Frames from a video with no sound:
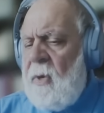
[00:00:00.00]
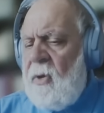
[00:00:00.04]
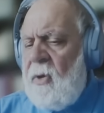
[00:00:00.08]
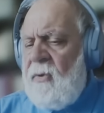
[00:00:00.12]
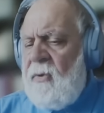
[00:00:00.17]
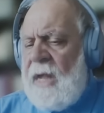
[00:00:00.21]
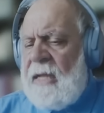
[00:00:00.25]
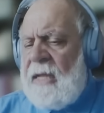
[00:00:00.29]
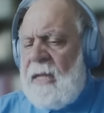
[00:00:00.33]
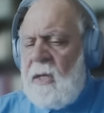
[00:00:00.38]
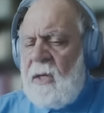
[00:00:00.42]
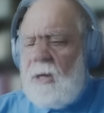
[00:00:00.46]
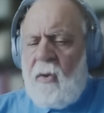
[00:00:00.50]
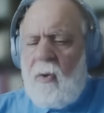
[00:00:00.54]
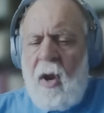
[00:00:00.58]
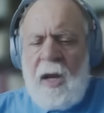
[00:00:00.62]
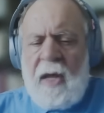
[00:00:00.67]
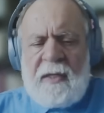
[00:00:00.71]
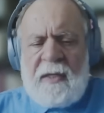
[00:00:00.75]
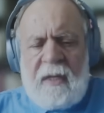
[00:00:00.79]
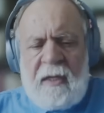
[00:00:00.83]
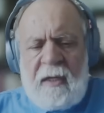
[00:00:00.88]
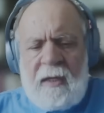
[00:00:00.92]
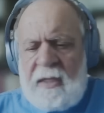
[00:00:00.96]
their
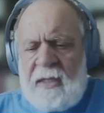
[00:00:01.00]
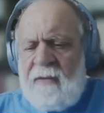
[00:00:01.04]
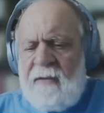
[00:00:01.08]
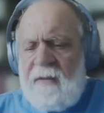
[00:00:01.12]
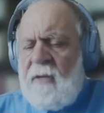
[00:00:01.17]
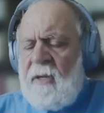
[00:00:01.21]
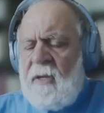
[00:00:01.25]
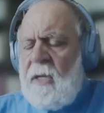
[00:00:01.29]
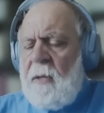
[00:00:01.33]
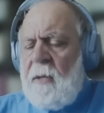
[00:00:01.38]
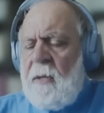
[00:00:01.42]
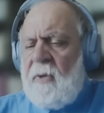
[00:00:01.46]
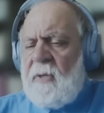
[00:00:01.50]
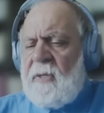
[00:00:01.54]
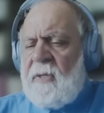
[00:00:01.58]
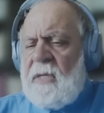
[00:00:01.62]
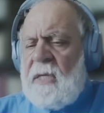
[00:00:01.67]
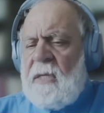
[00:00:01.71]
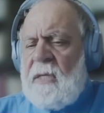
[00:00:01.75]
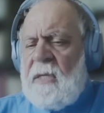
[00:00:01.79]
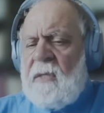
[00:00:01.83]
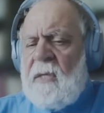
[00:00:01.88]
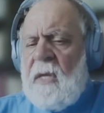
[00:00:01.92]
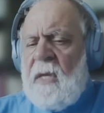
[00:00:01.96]
democratic rights, their civil
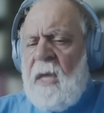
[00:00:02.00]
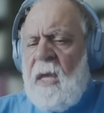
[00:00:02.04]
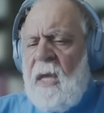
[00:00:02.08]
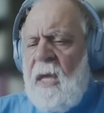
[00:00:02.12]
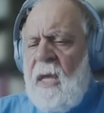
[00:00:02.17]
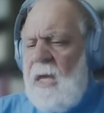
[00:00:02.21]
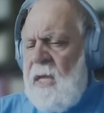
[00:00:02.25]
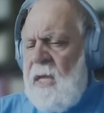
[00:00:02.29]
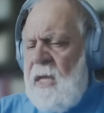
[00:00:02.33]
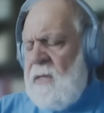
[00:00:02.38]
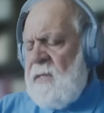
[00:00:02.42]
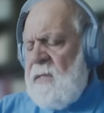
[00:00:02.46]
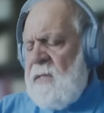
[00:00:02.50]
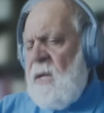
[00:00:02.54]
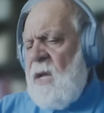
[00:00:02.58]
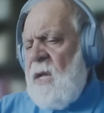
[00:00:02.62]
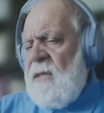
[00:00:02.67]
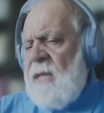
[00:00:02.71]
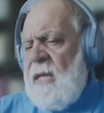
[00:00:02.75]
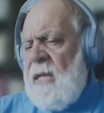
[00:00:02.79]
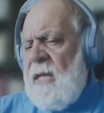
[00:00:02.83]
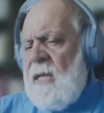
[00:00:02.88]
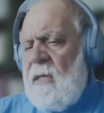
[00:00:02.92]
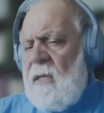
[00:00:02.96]
liberties. It
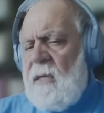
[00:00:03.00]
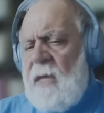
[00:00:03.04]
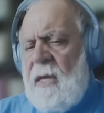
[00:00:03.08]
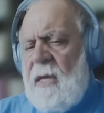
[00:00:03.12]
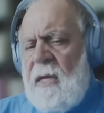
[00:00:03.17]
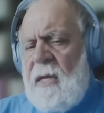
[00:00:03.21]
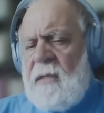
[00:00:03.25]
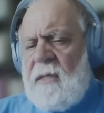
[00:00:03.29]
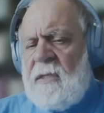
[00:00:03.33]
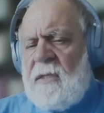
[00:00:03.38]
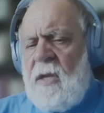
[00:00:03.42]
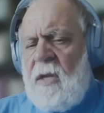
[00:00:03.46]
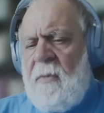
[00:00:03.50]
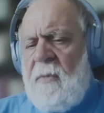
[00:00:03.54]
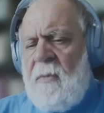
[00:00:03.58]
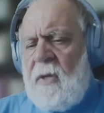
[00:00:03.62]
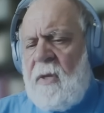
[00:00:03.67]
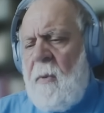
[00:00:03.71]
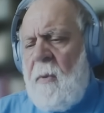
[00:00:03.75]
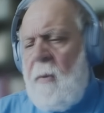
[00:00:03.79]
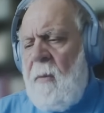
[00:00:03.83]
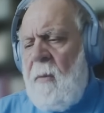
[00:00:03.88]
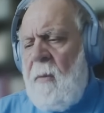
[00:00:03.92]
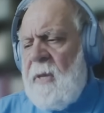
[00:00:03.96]
is not that
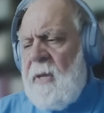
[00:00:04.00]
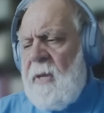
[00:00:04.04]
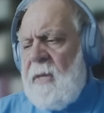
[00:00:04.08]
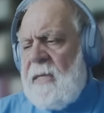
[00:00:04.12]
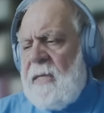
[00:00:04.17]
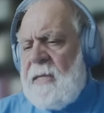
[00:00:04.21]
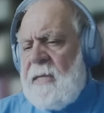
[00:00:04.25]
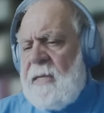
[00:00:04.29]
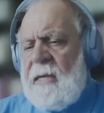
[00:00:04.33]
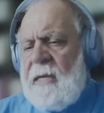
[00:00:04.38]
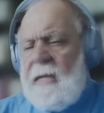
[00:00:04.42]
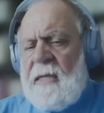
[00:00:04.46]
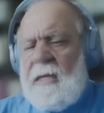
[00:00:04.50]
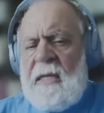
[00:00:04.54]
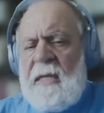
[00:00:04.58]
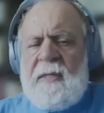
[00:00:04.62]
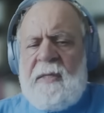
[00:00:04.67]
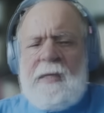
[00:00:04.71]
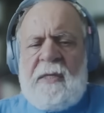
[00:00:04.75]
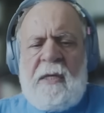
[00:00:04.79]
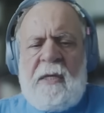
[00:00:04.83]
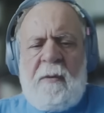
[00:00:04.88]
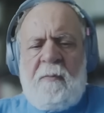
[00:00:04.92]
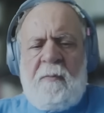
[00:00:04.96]
Islamic Republic has had
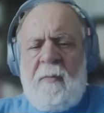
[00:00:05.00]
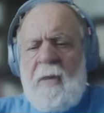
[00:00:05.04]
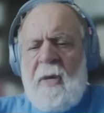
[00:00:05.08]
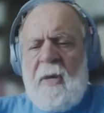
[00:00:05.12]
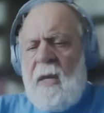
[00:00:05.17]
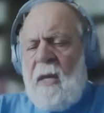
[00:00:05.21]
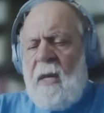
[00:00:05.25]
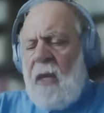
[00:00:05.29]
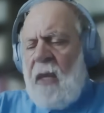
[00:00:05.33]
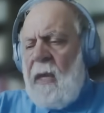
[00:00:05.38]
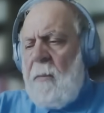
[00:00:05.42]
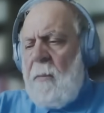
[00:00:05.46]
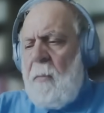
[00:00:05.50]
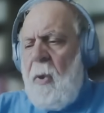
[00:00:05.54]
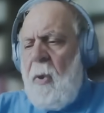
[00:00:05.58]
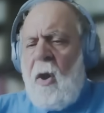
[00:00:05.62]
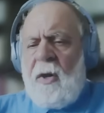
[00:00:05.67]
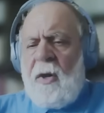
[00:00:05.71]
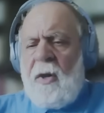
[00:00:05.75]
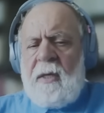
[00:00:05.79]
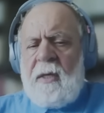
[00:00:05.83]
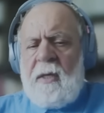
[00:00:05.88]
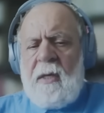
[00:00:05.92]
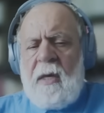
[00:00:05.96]
an easy
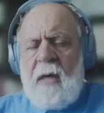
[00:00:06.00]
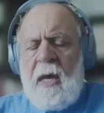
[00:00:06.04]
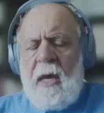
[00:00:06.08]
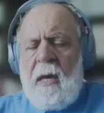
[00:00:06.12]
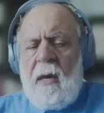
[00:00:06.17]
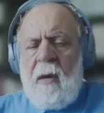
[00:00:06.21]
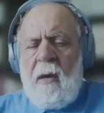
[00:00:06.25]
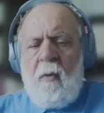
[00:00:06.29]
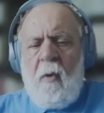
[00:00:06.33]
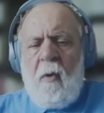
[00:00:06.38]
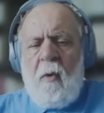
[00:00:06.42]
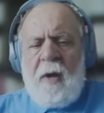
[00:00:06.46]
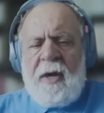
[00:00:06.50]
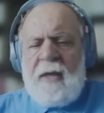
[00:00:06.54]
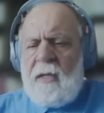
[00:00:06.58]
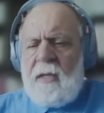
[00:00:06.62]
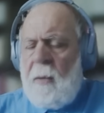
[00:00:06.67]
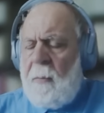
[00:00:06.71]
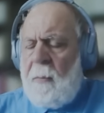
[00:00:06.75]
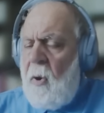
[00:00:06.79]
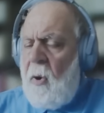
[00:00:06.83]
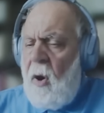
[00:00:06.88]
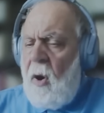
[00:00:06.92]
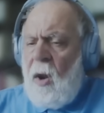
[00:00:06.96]

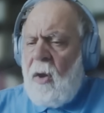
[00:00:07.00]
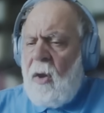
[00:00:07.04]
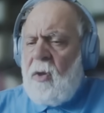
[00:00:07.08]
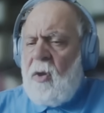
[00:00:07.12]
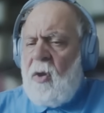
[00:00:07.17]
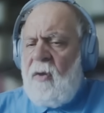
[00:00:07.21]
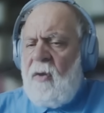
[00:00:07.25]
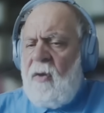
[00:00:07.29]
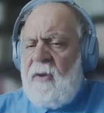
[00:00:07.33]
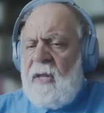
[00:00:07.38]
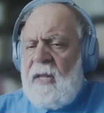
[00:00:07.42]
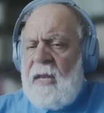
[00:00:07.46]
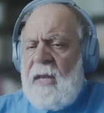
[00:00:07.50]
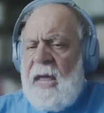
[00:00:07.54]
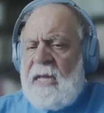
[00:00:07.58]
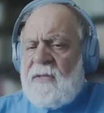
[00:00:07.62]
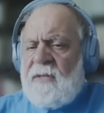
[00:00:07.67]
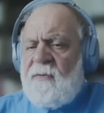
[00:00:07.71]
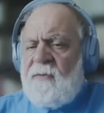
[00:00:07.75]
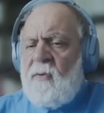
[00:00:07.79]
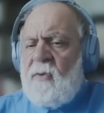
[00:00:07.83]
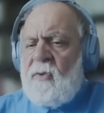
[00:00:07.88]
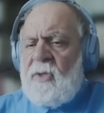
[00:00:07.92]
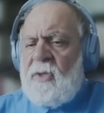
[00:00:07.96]
walk in the park over
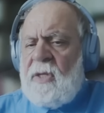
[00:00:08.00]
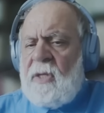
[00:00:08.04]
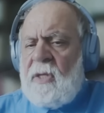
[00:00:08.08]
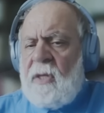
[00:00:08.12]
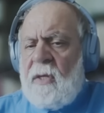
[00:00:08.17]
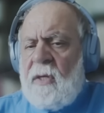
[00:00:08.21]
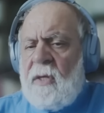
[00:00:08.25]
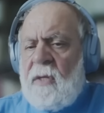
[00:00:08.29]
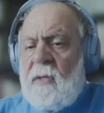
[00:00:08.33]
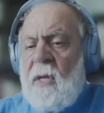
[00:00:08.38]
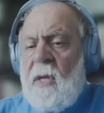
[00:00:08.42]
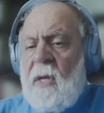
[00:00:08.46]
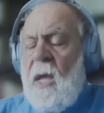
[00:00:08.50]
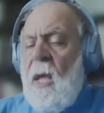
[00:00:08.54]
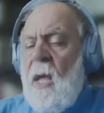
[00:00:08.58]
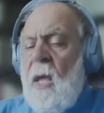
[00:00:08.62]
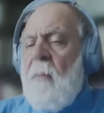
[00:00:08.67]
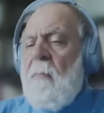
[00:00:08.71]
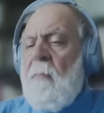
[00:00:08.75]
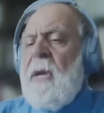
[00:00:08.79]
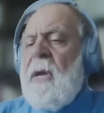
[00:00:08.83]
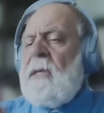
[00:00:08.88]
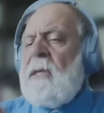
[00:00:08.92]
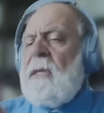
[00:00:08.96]
the last 40 years,
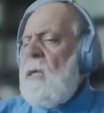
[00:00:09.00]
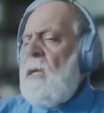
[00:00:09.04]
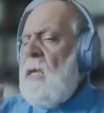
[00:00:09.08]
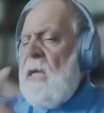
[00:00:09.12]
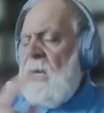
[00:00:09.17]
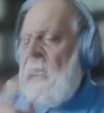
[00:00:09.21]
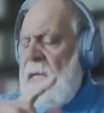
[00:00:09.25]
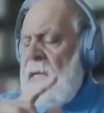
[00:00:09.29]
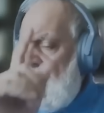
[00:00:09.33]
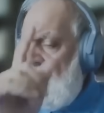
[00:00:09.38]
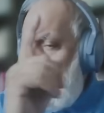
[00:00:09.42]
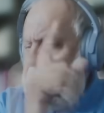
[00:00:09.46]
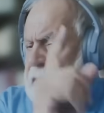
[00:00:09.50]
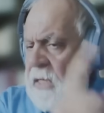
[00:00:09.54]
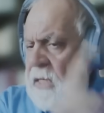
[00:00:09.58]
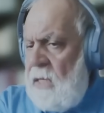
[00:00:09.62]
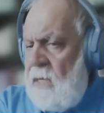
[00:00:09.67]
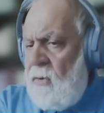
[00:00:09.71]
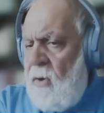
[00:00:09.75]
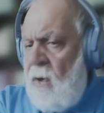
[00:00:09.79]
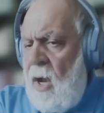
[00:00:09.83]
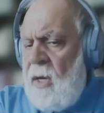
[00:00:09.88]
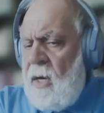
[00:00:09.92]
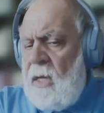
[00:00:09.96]
but
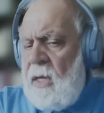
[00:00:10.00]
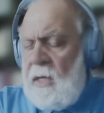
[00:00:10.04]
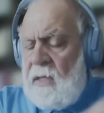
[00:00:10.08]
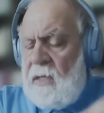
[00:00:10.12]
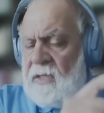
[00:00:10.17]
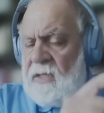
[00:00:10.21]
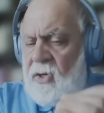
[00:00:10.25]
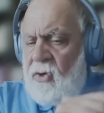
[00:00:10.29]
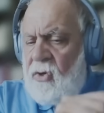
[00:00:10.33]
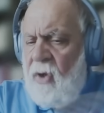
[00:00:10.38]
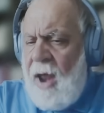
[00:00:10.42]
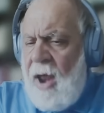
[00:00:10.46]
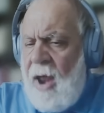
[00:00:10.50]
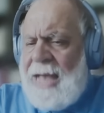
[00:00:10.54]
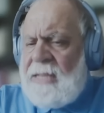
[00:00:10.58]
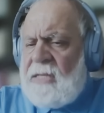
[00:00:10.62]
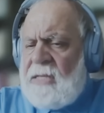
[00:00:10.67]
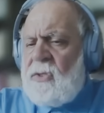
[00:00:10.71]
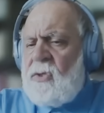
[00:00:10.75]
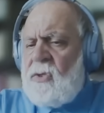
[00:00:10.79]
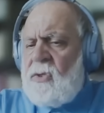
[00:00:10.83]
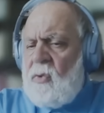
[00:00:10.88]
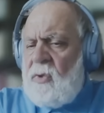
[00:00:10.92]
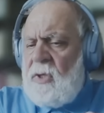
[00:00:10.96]
it's
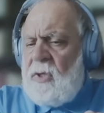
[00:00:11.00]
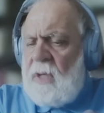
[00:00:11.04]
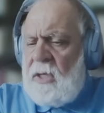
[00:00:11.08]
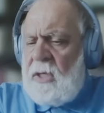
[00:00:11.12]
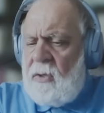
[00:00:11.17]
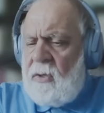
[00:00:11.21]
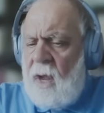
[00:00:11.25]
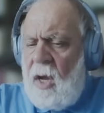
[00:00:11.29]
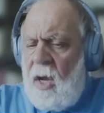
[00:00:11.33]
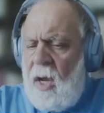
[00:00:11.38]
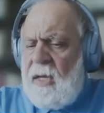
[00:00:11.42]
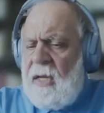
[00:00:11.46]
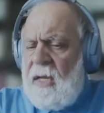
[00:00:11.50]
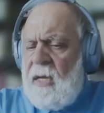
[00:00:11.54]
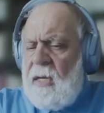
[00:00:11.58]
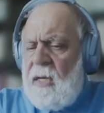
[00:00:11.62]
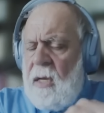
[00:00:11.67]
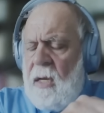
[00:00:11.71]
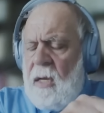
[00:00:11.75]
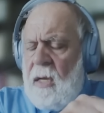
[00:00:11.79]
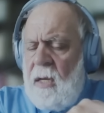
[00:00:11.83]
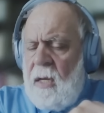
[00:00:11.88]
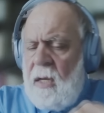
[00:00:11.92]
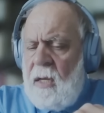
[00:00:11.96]
grassroots
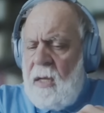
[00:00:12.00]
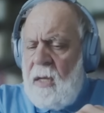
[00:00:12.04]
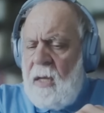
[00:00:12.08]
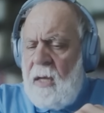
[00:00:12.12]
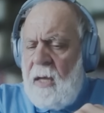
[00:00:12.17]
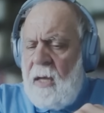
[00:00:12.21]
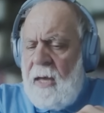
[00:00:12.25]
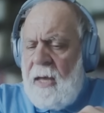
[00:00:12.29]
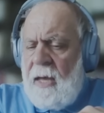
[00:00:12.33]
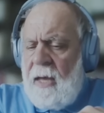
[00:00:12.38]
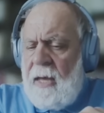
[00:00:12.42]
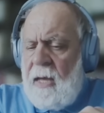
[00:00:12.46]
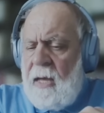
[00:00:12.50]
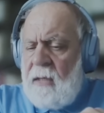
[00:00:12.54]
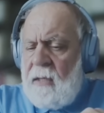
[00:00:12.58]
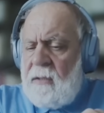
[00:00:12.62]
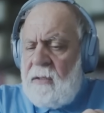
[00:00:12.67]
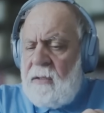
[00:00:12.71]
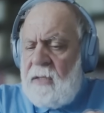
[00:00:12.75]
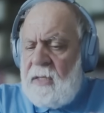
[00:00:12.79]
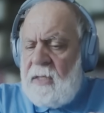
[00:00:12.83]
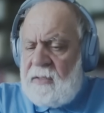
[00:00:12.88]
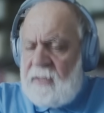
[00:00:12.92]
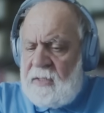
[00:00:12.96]
Iranian
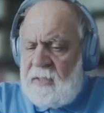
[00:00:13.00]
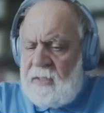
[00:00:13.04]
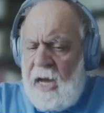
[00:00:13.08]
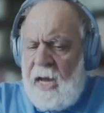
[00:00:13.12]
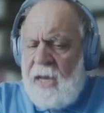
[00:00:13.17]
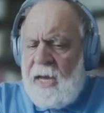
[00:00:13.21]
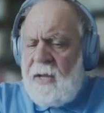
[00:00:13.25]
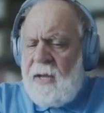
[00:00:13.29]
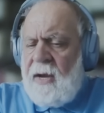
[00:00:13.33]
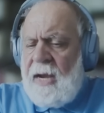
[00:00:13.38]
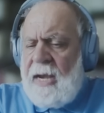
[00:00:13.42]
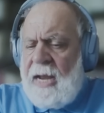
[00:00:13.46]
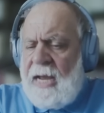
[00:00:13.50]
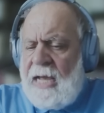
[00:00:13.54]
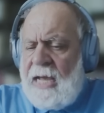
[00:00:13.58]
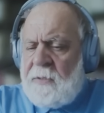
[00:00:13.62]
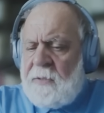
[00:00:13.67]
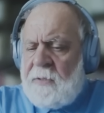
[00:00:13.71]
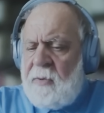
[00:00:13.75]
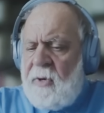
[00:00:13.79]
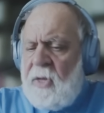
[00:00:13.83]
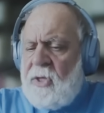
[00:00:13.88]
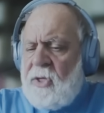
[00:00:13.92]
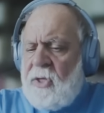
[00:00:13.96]
desire
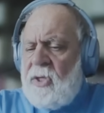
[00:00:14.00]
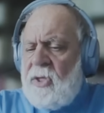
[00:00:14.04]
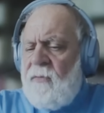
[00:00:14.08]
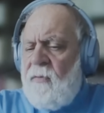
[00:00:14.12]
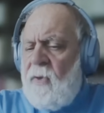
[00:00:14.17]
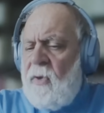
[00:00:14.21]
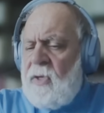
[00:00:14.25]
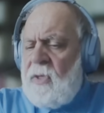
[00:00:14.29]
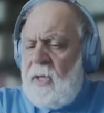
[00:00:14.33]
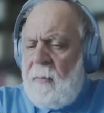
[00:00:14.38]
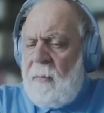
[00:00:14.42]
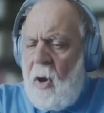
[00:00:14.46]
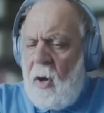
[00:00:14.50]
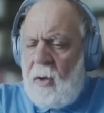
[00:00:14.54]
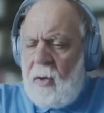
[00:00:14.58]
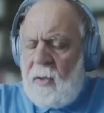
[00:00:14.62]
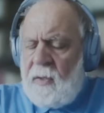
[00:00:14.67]
and aspiration for